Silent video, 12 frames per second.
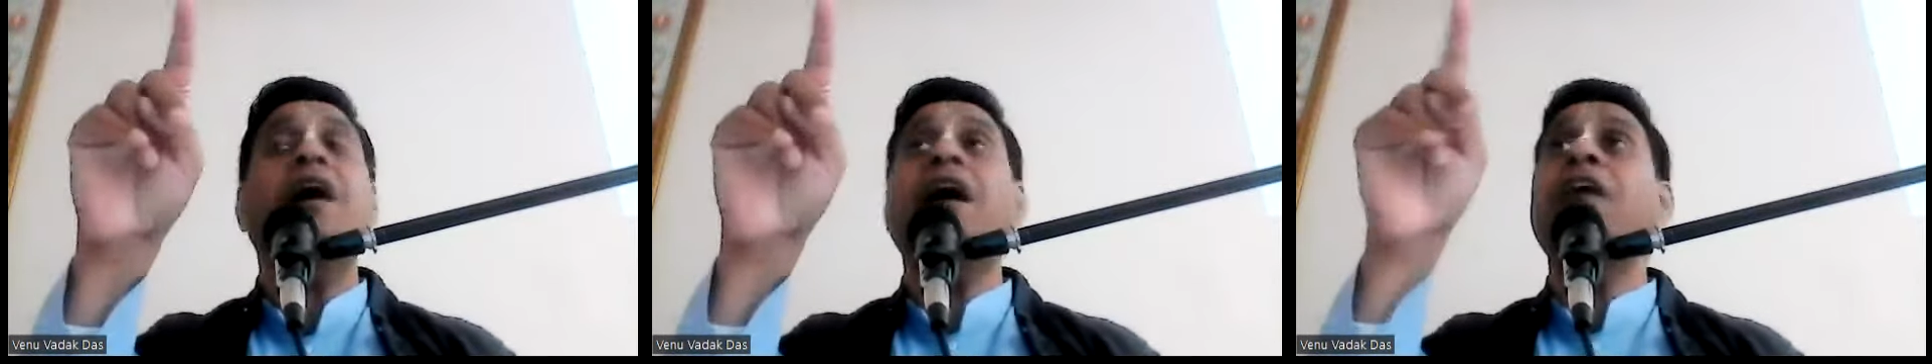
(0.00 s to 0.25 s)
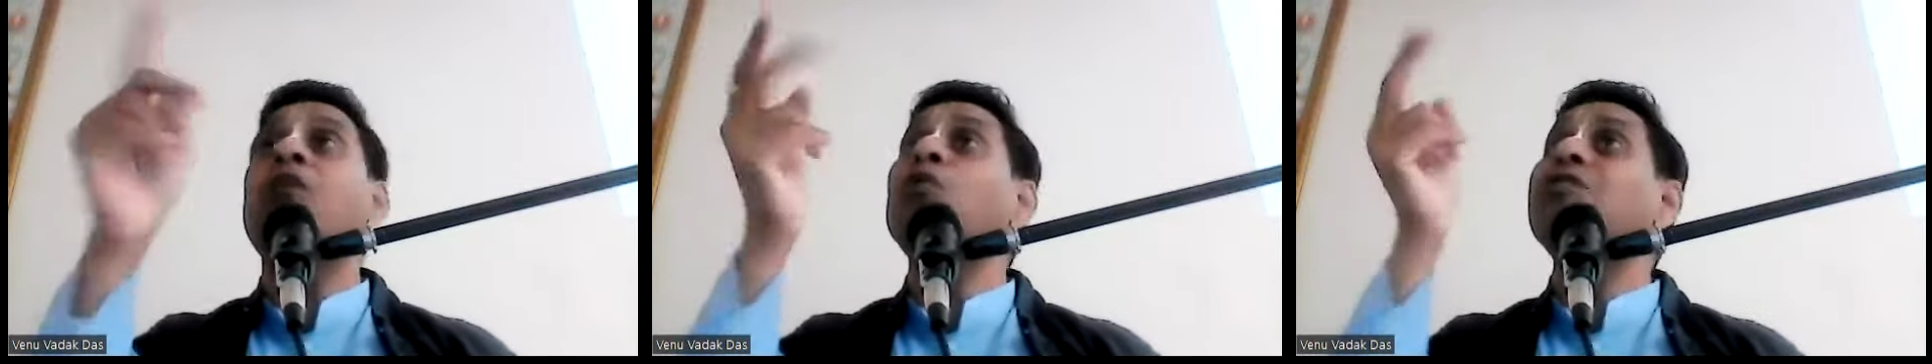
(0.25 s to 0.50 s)

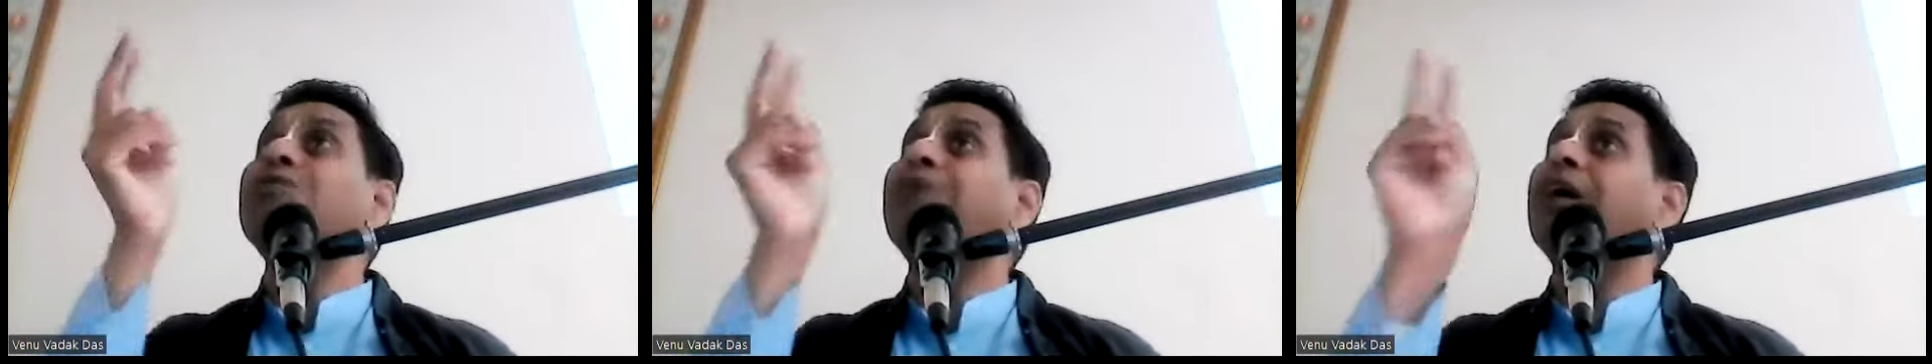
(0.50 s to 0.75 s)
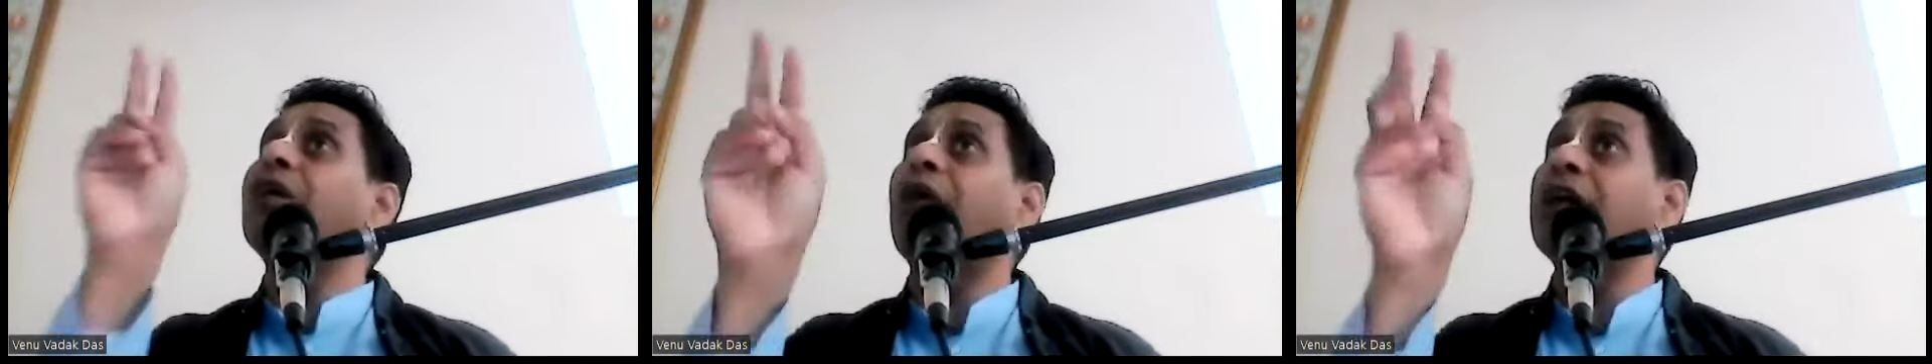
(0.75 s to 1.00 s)
and who is
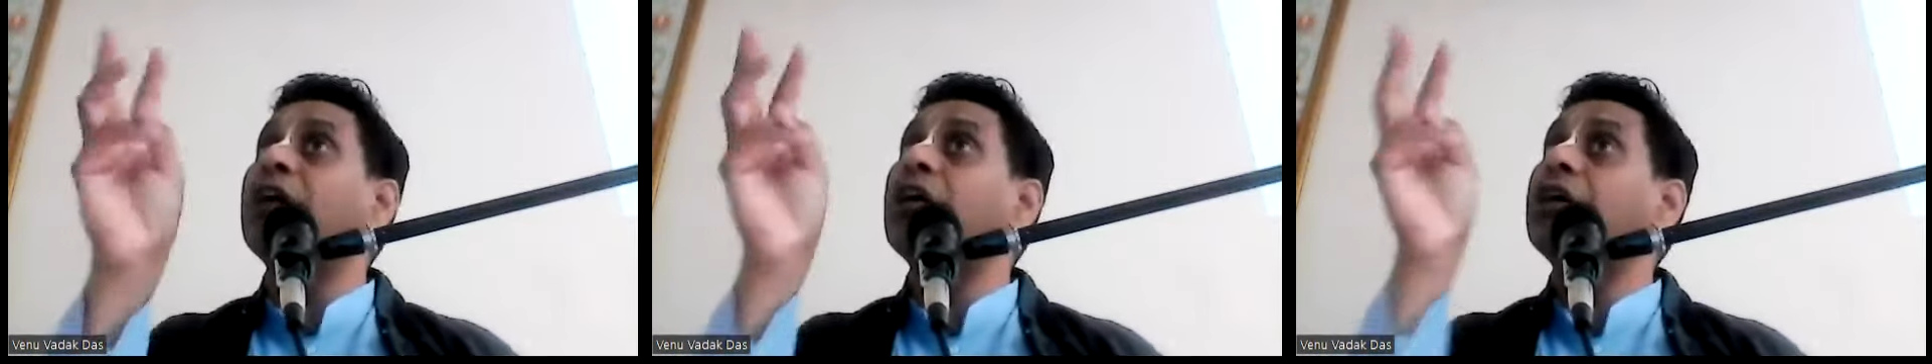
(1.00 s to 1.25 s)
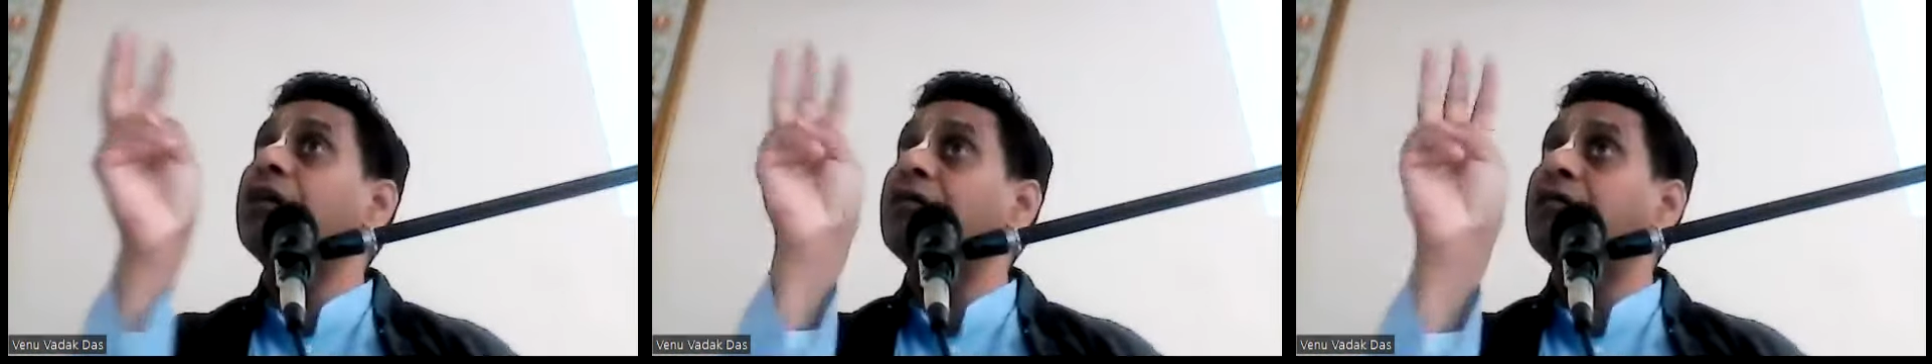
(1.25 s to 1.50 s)
Bhagavan,
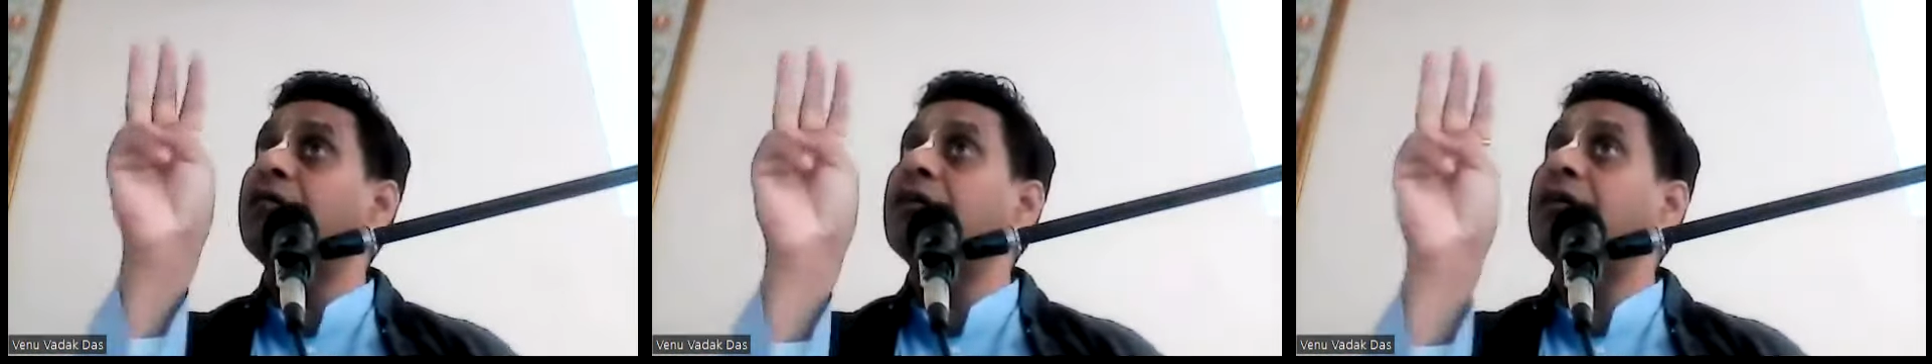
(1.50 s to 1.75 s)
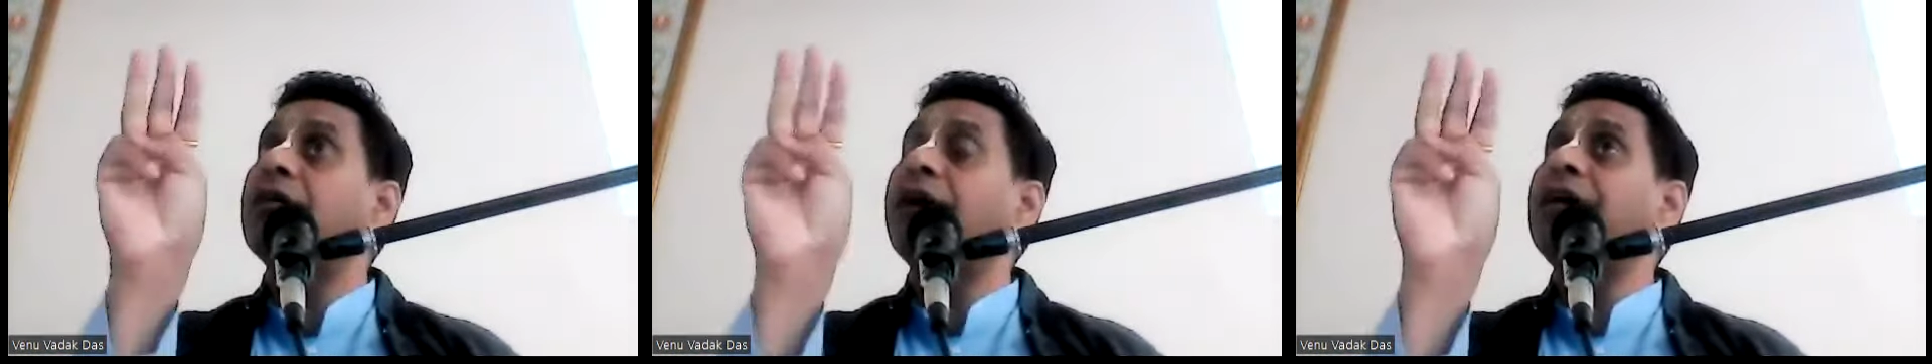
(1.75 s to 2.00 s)

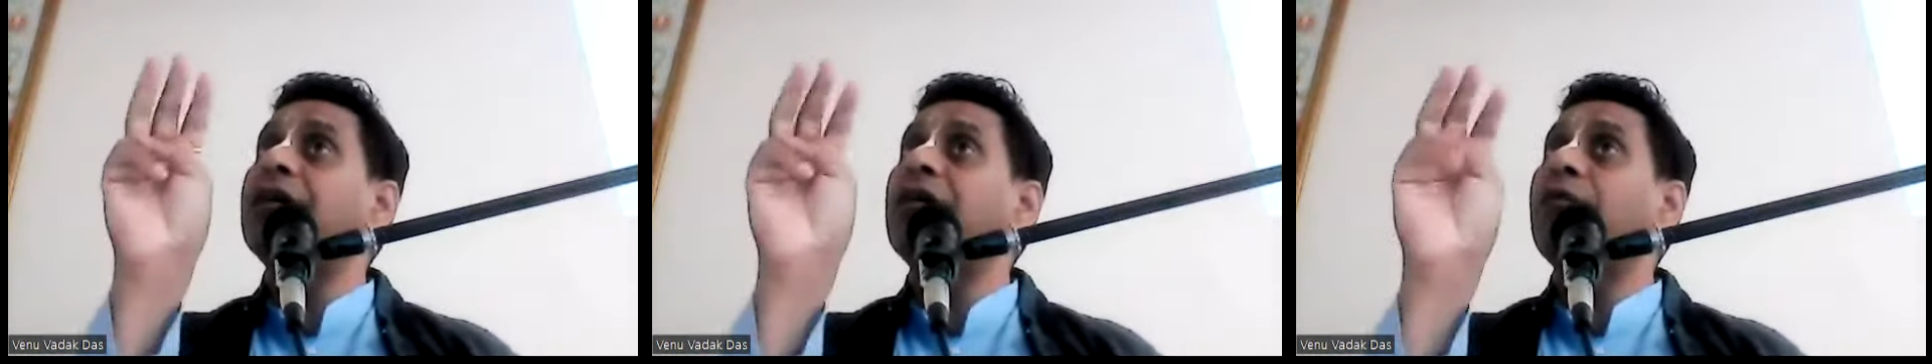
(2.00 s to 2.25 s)
right?